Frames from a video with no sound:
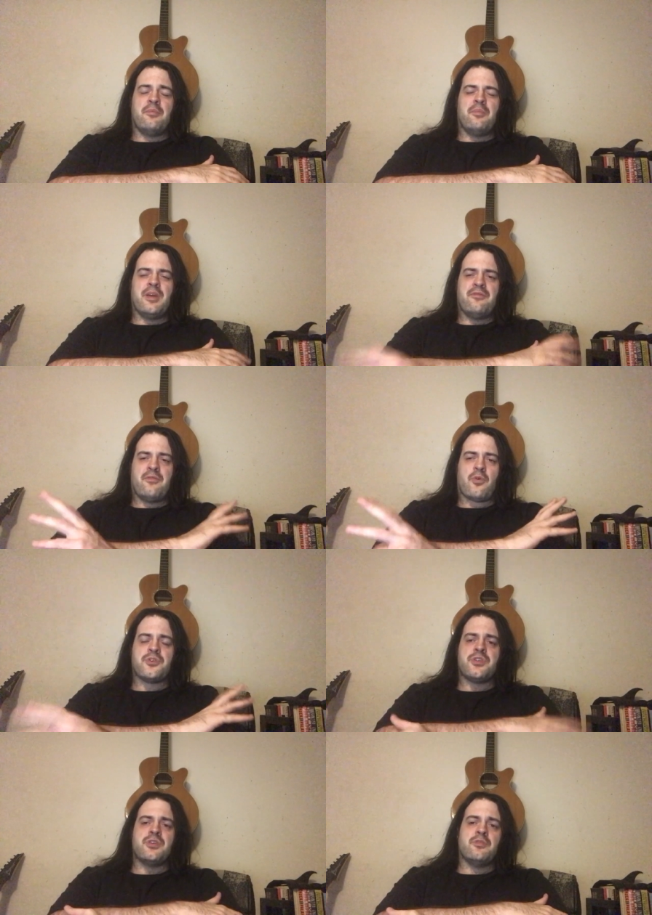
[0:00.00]
been
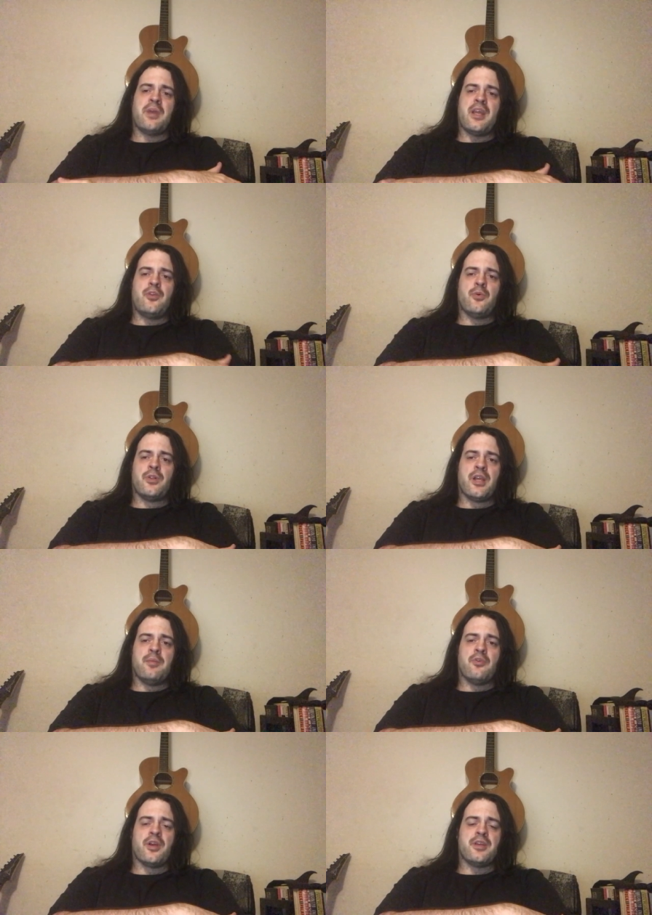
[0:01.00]
forced to do manual
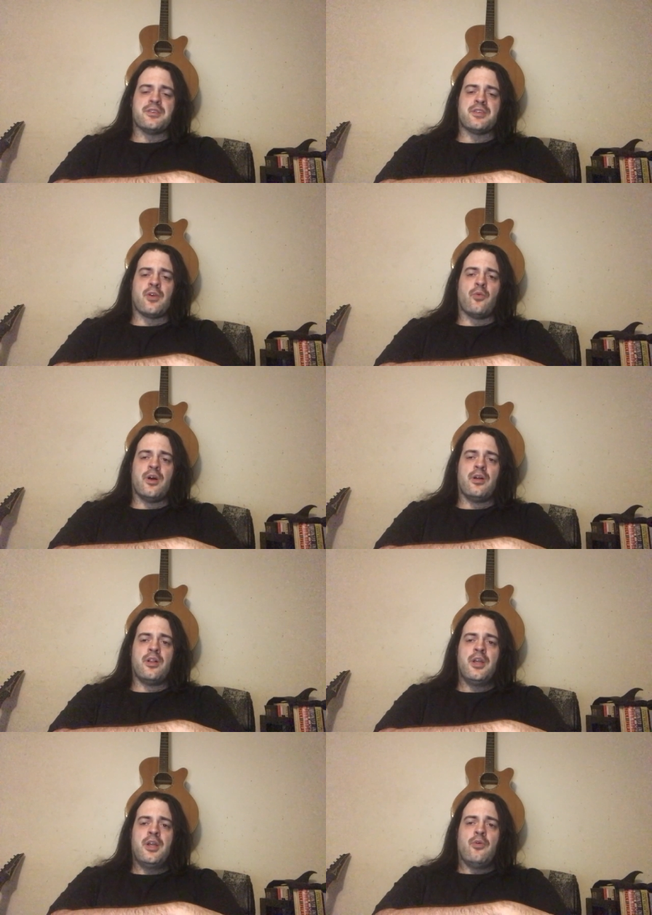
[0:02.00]
labor against their
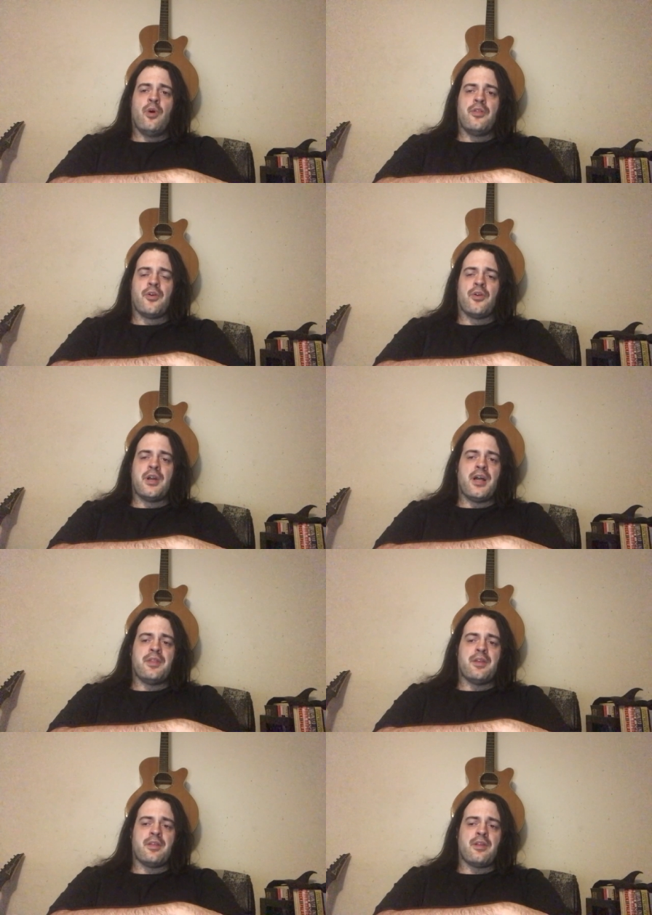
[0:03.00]
will whether or not
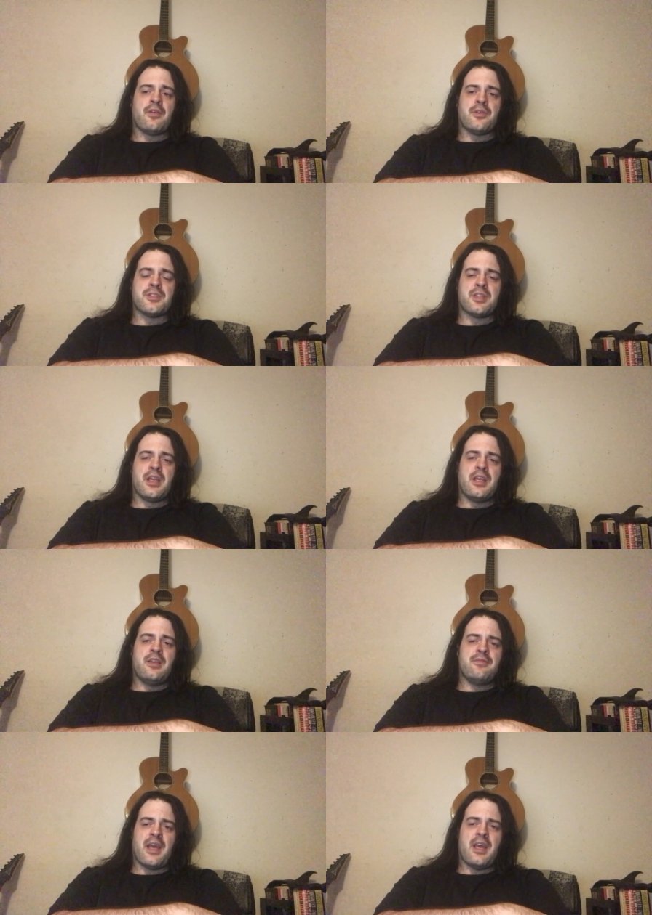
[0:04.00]
they think they're a
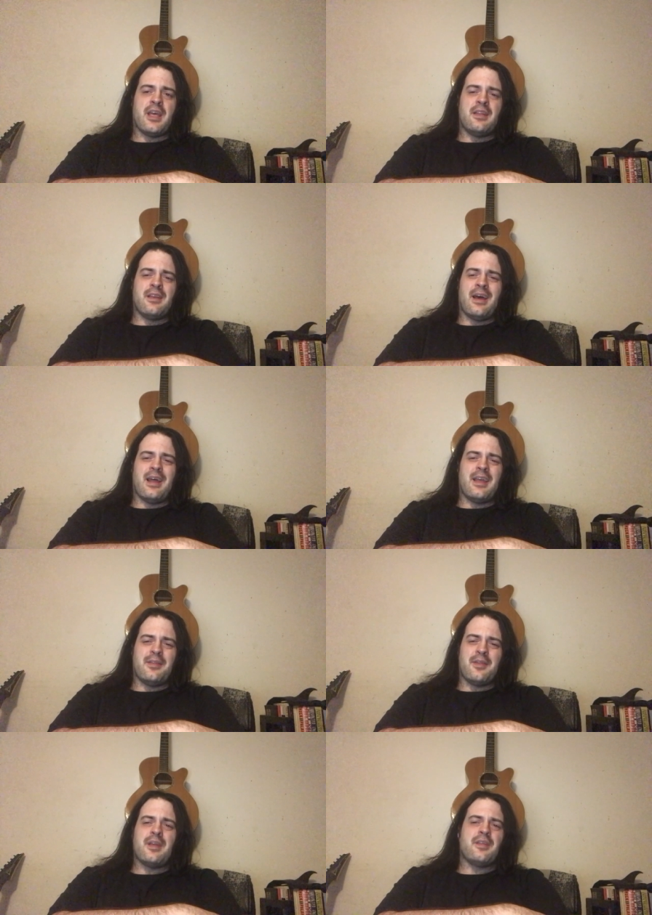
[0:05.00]
slave and I
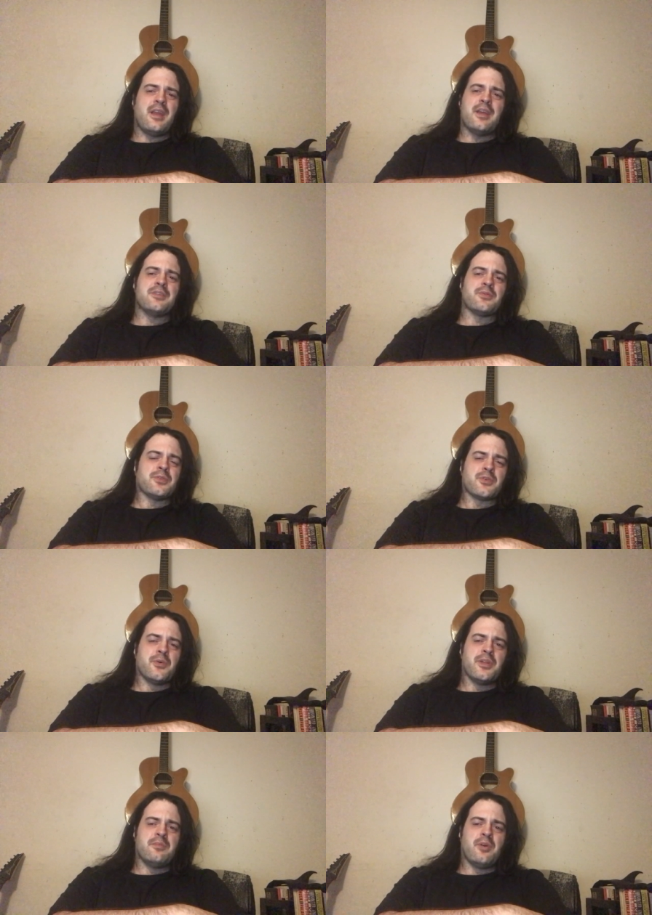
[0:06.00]
think the answer is
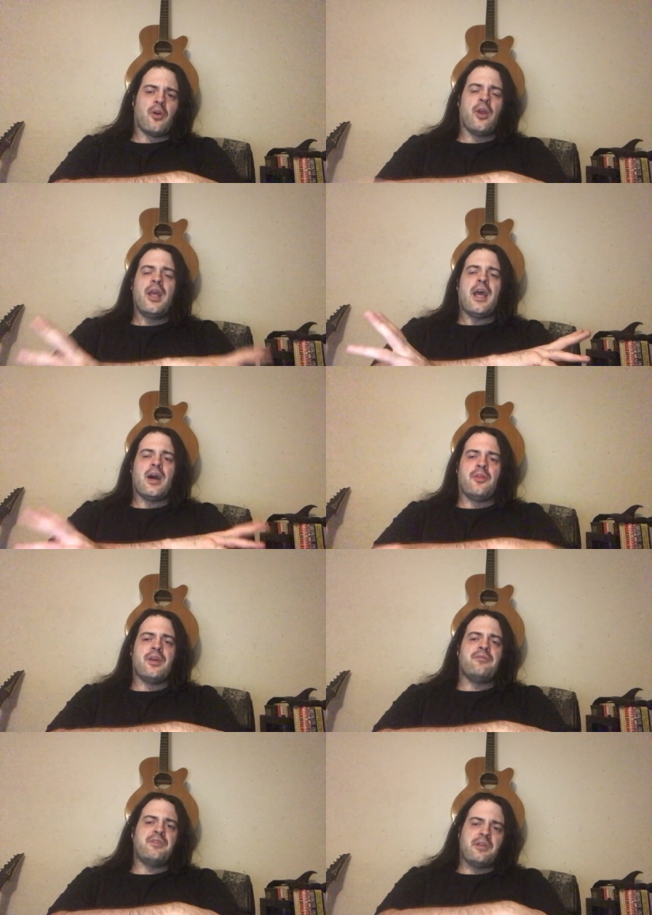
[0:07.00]
going to or how
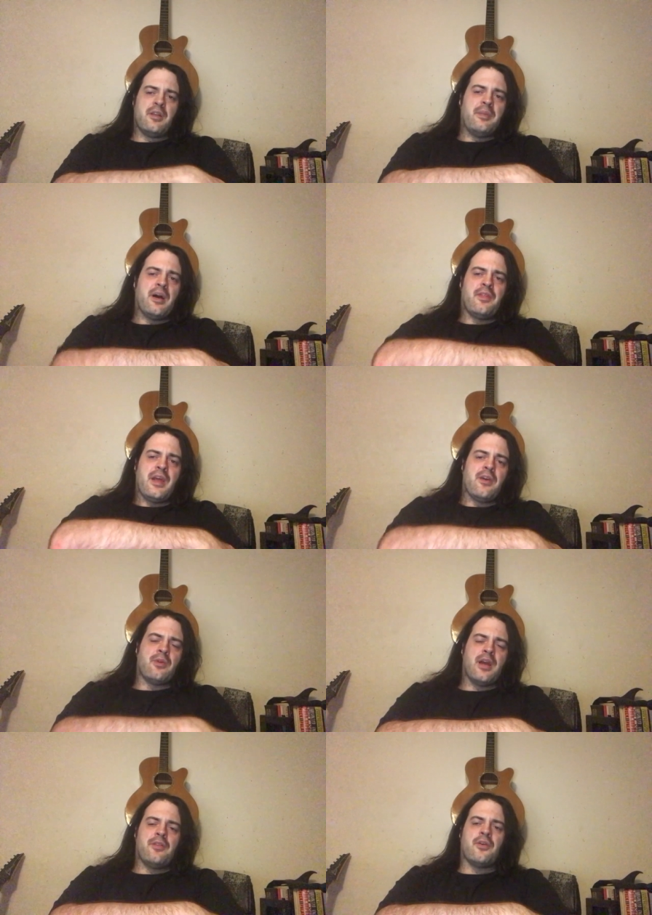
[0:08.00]
they feel about that
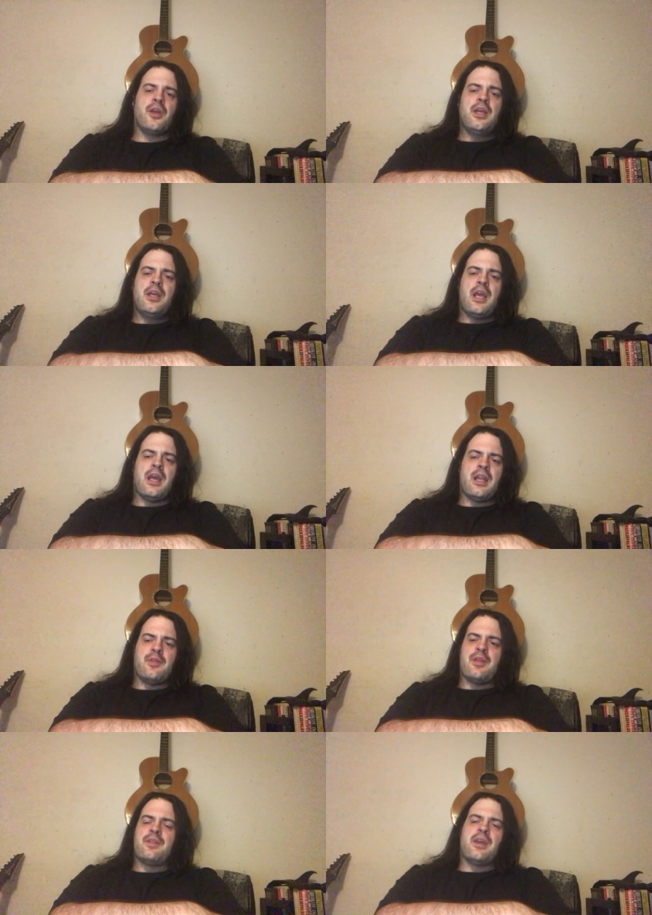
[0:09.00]
rather and I
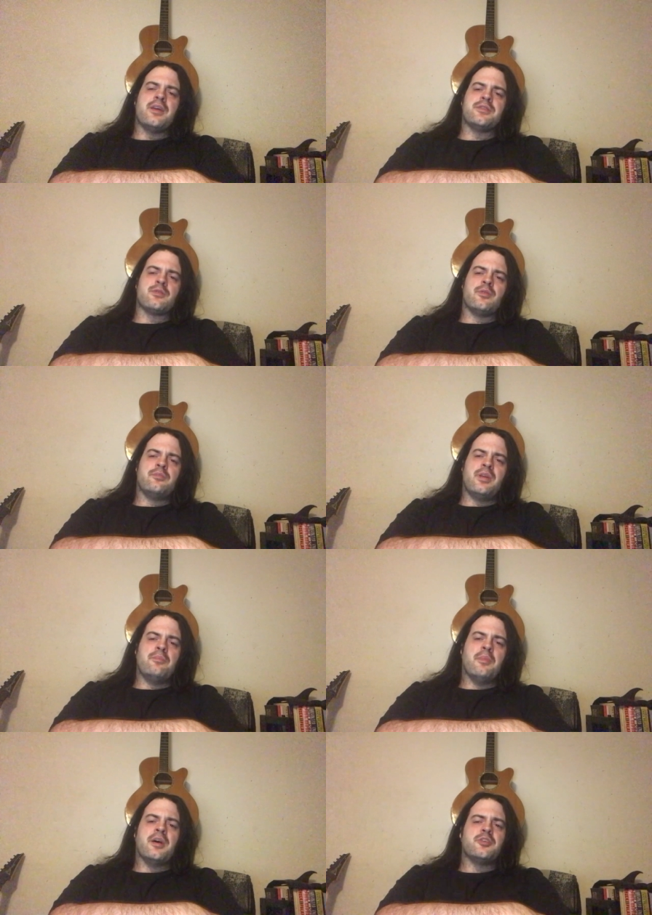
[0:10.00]
think the answer would be
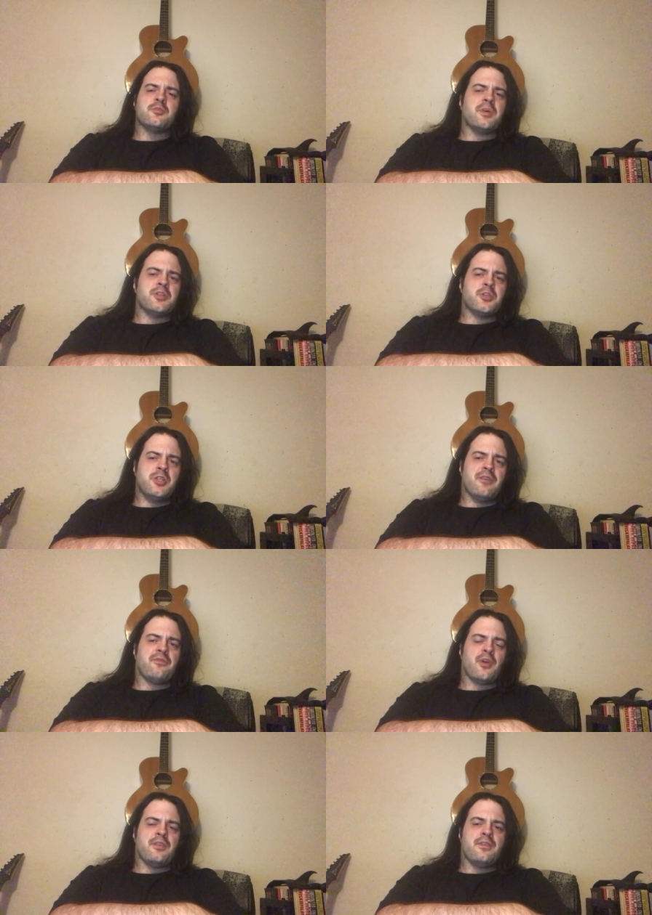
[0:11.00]
much much
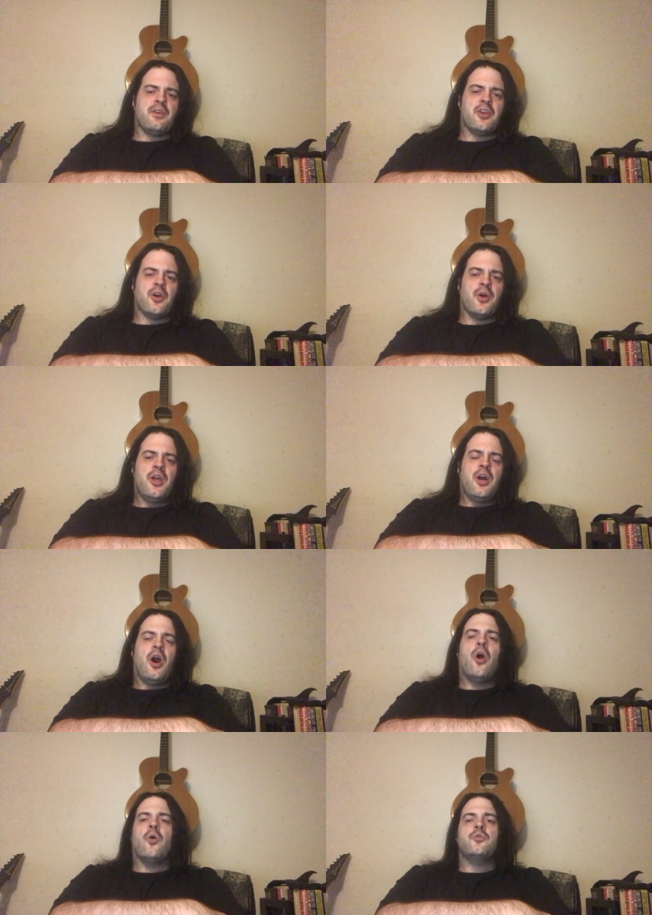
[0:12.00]
different you know
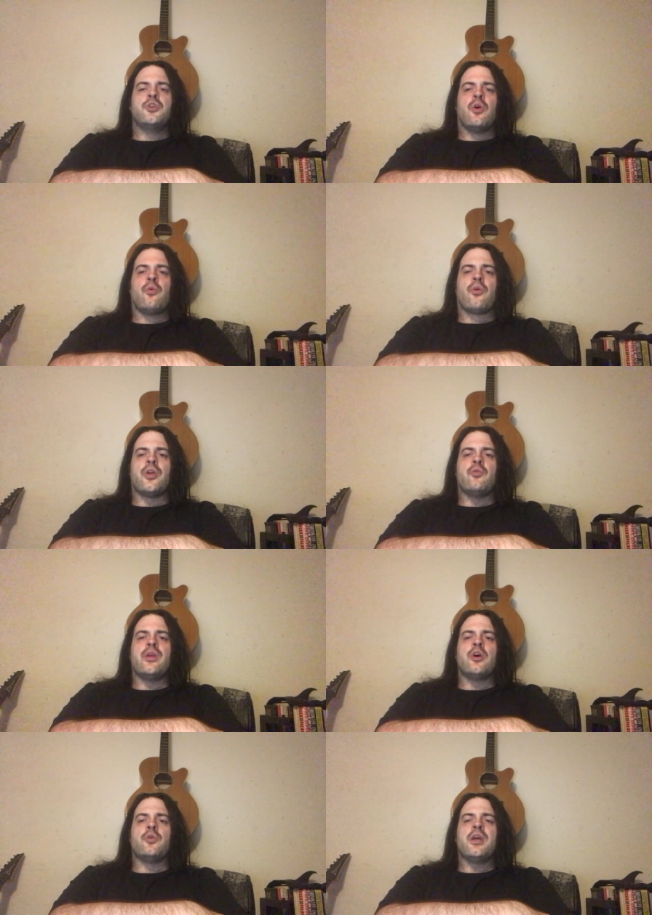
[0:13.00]
oh don't worry
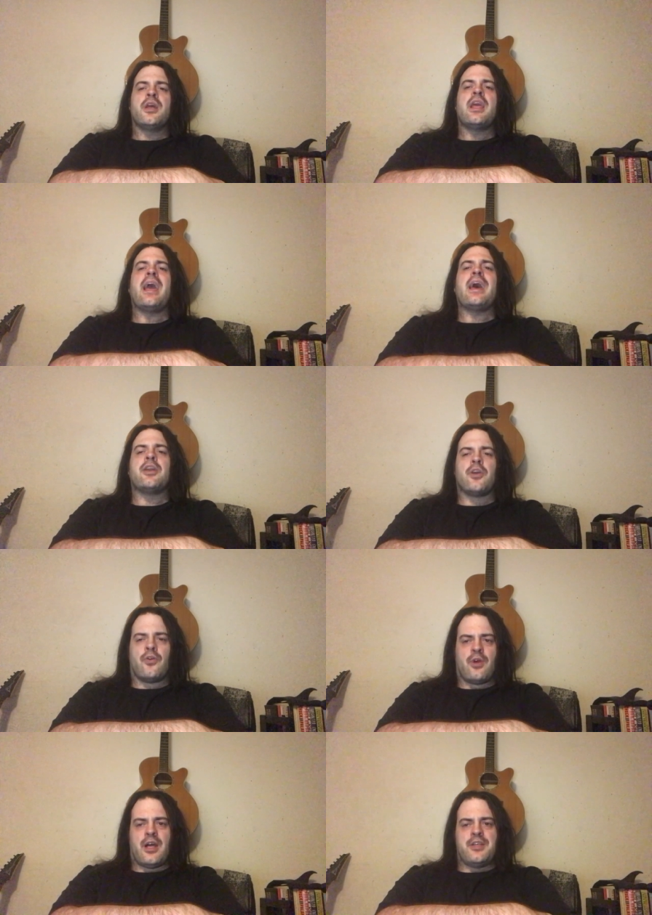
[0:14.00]
we don't
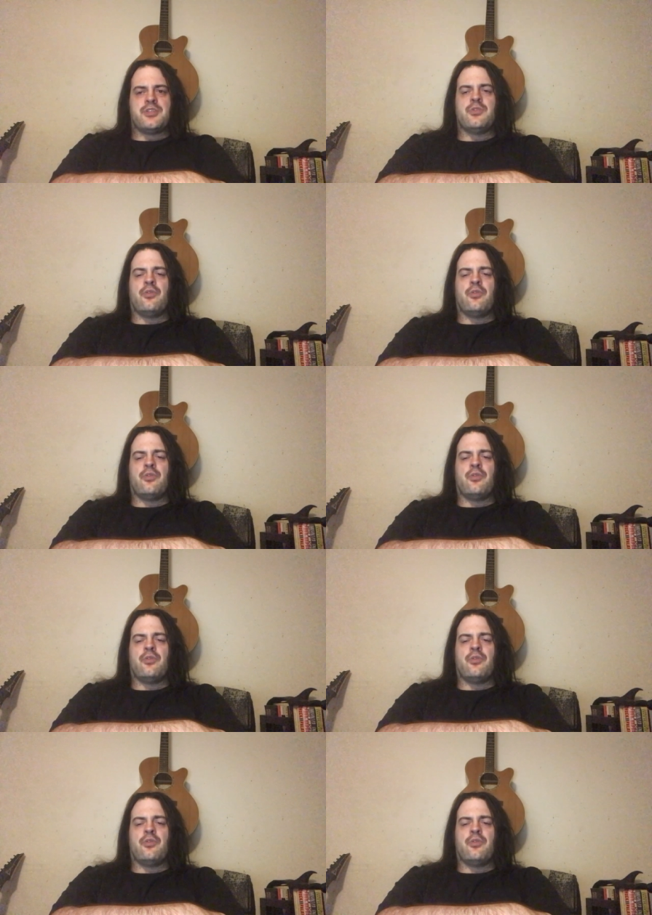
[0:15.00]
categorize you